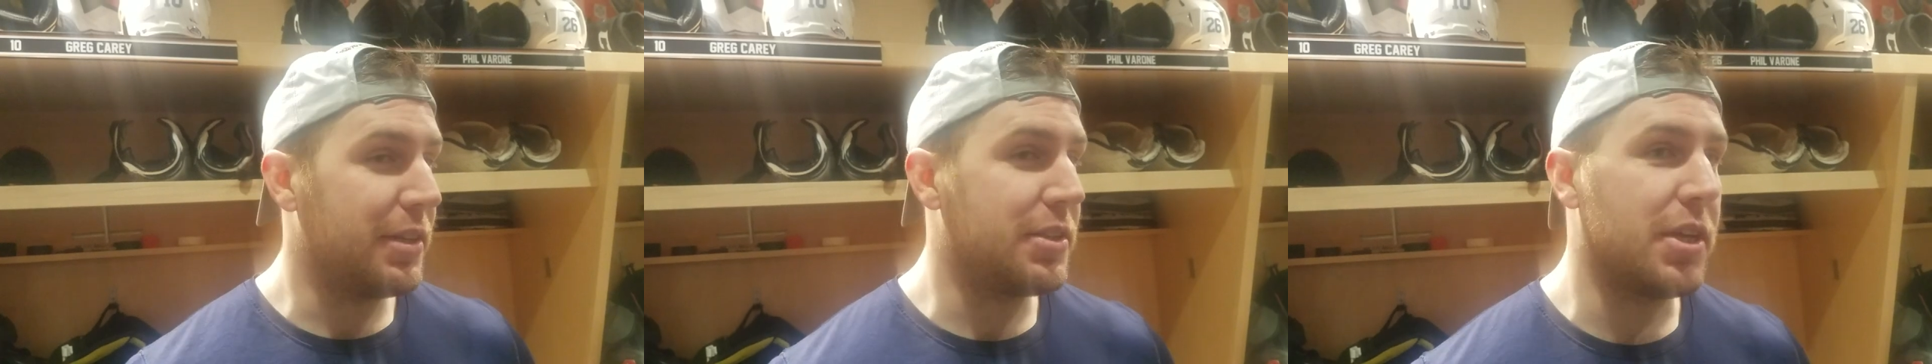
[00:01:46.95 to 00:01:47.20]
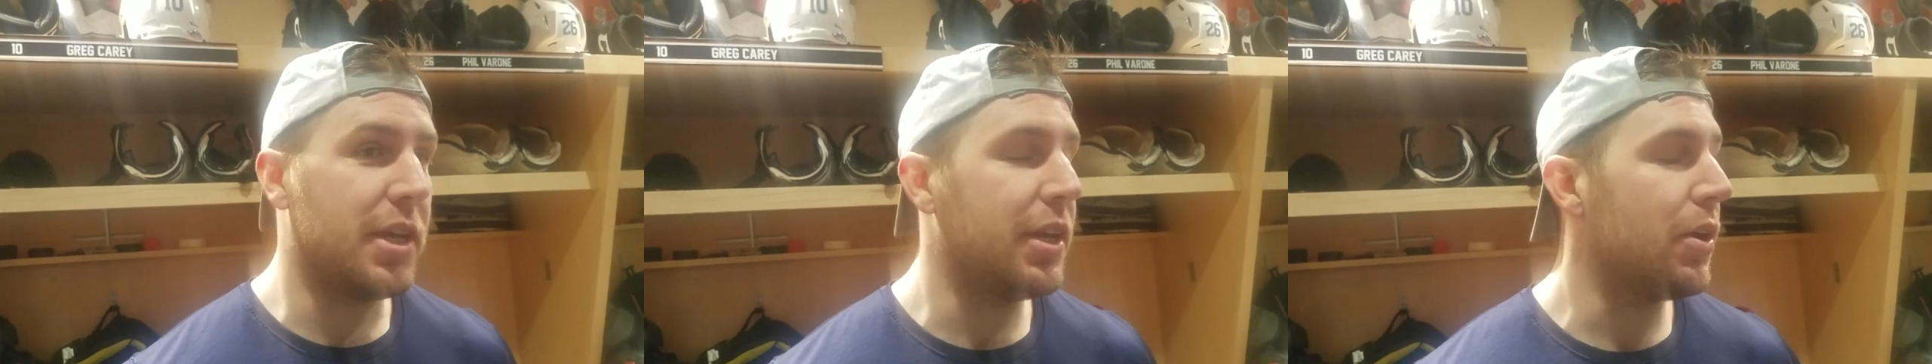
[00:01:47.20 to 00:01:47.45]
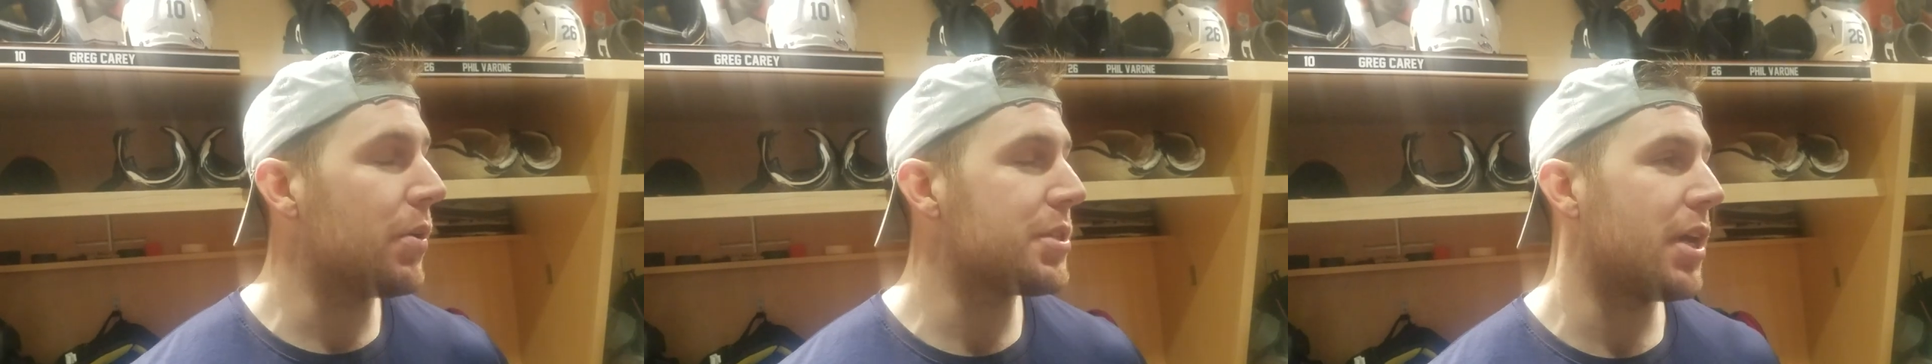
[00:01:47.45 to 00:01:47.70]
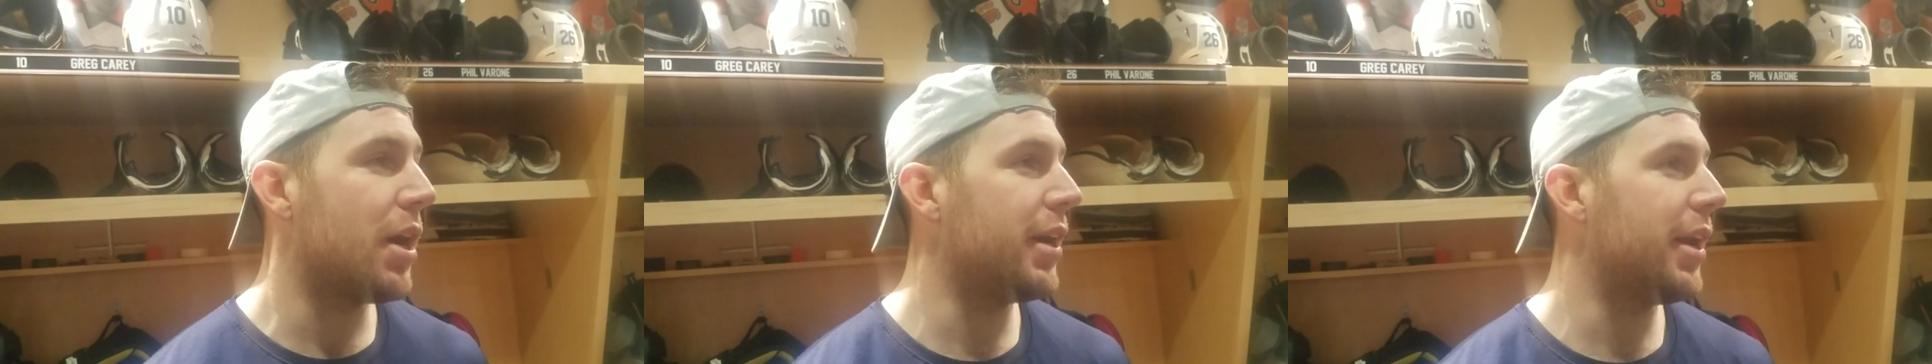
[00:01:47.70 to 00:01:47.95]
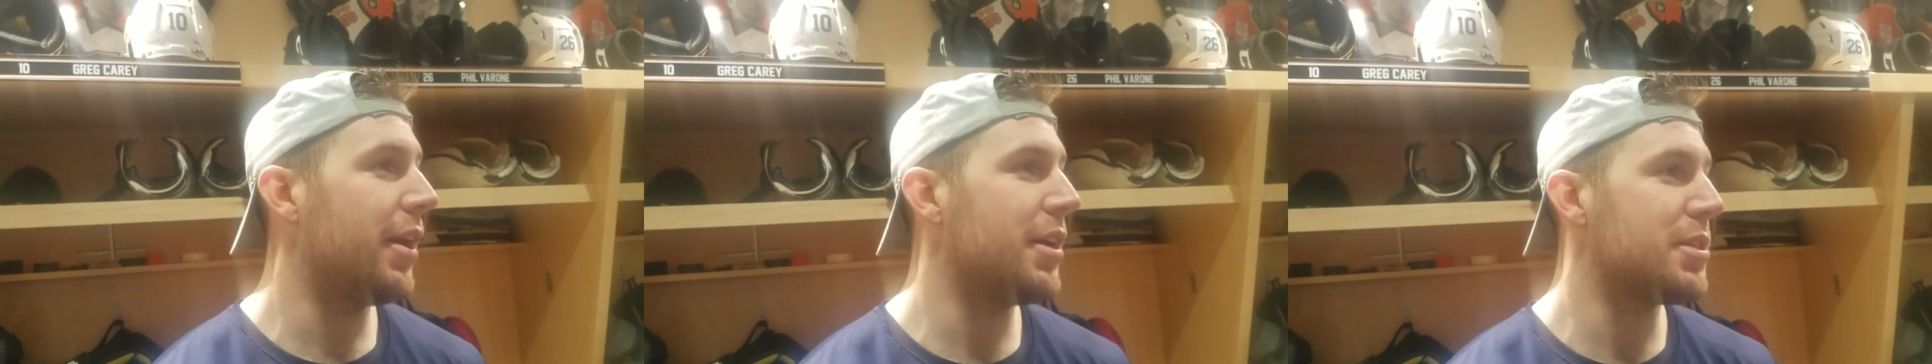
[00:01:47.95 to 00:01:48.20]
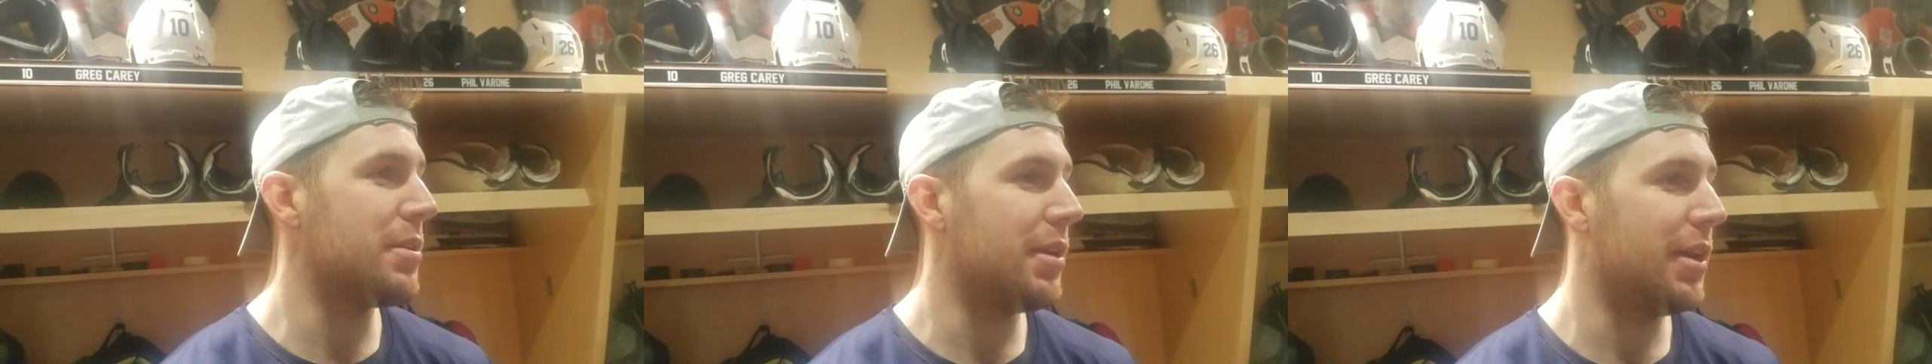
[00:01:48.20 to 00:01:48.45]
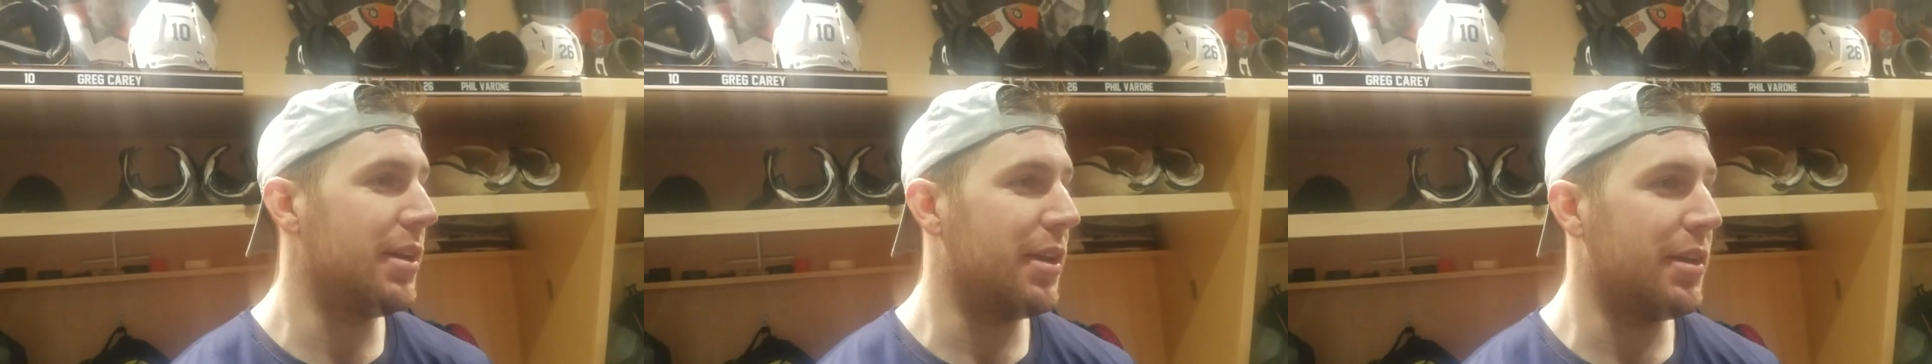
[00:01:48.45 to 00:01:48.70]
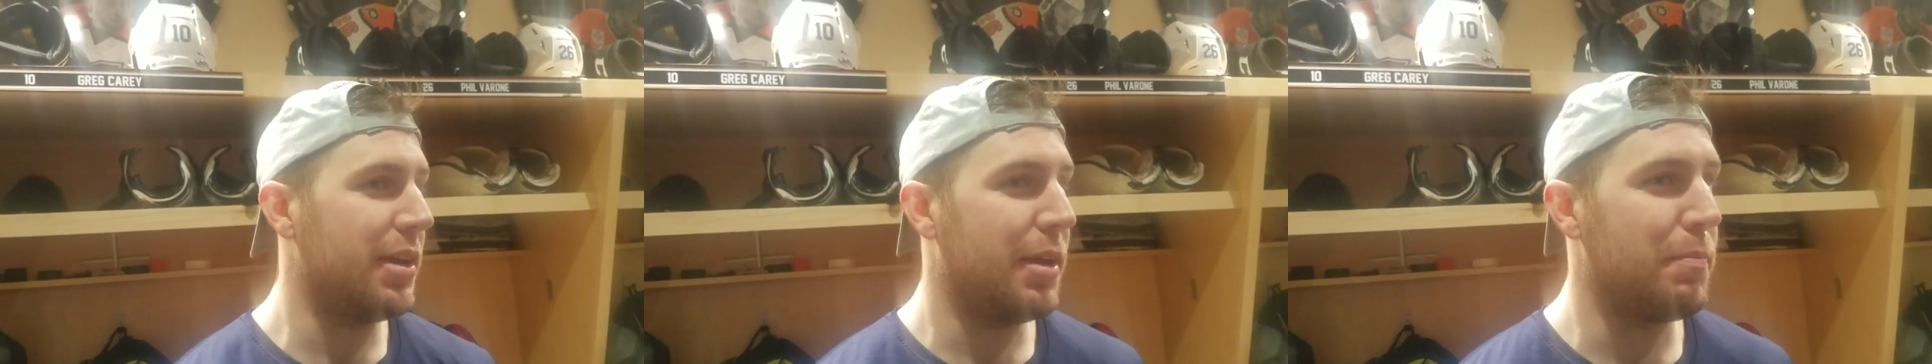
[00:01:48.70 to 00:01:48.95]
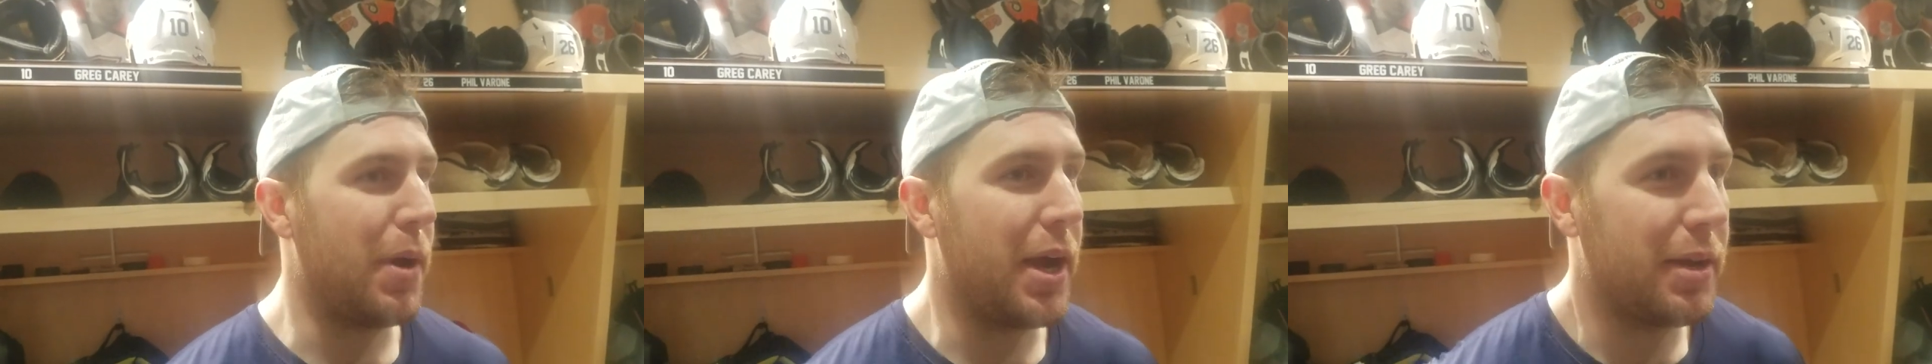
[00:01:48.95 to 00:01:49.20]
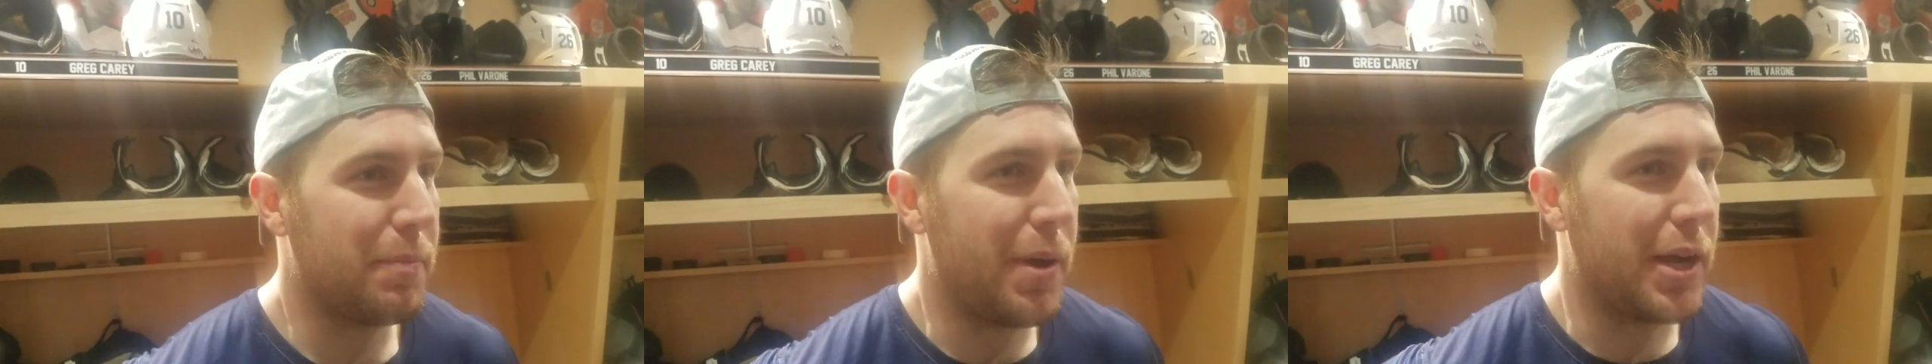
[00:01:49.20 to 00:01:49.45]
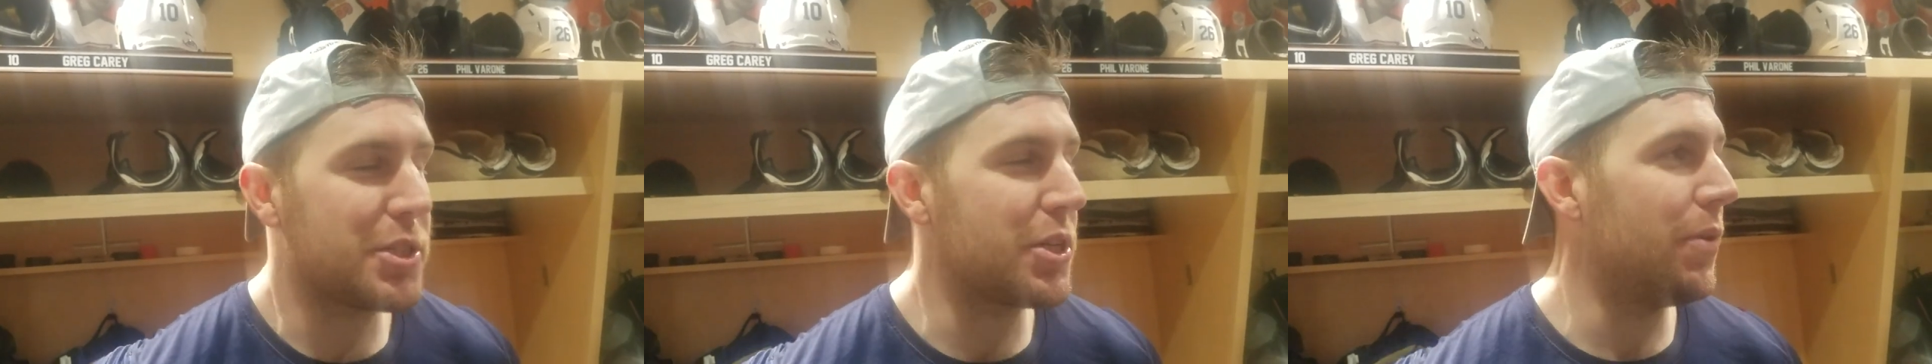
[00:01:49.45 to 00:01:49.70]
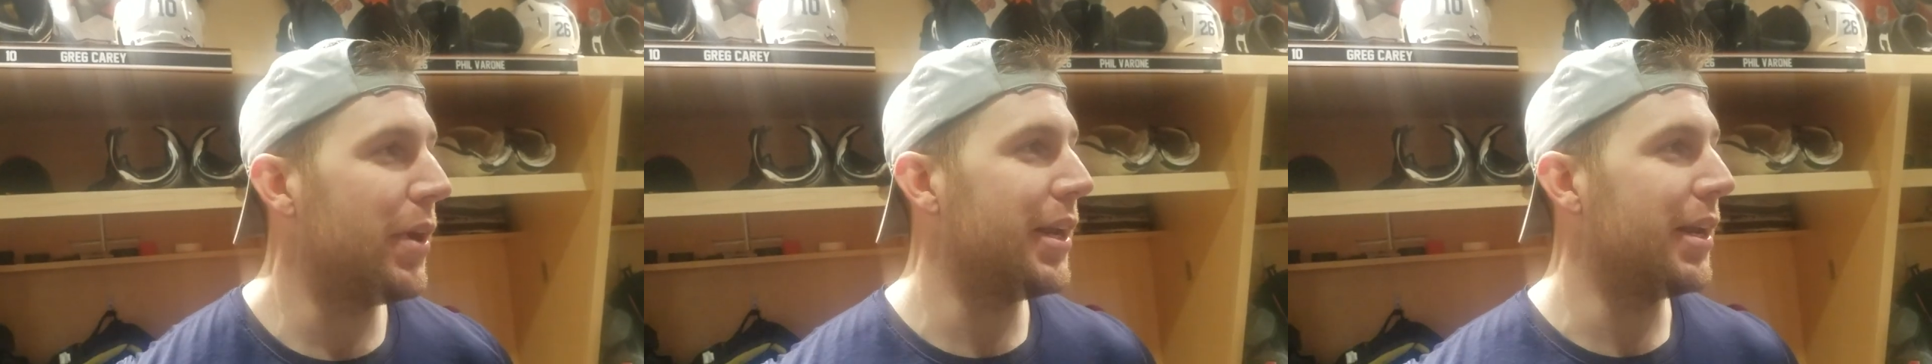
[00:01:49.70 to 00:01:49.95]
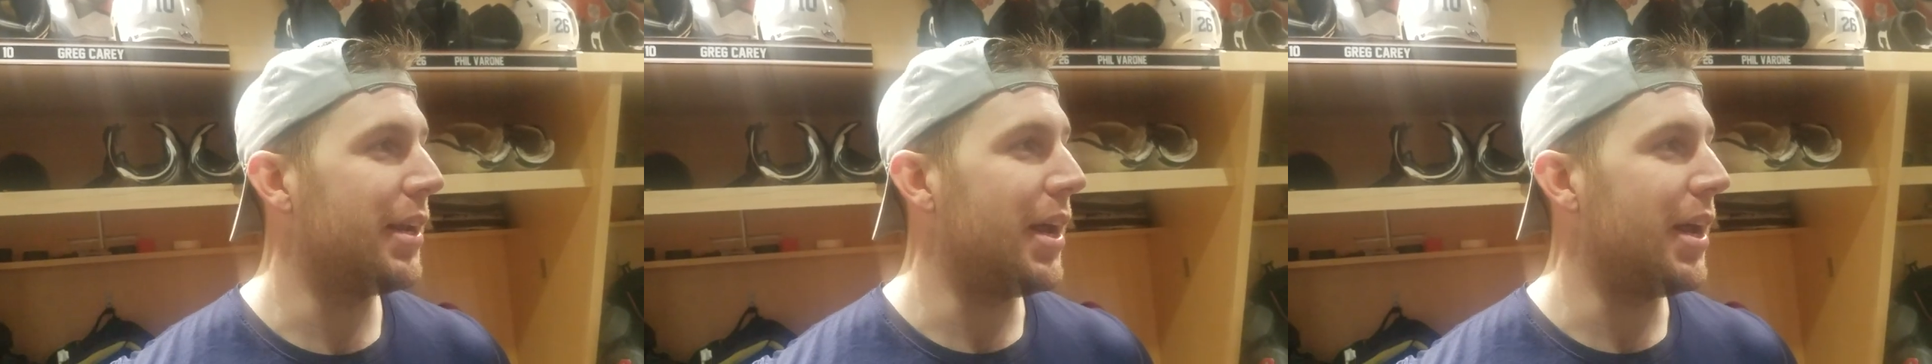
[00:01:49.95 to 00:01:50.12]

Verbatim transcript: he goes the hard areas and, and, and, and pucks go in.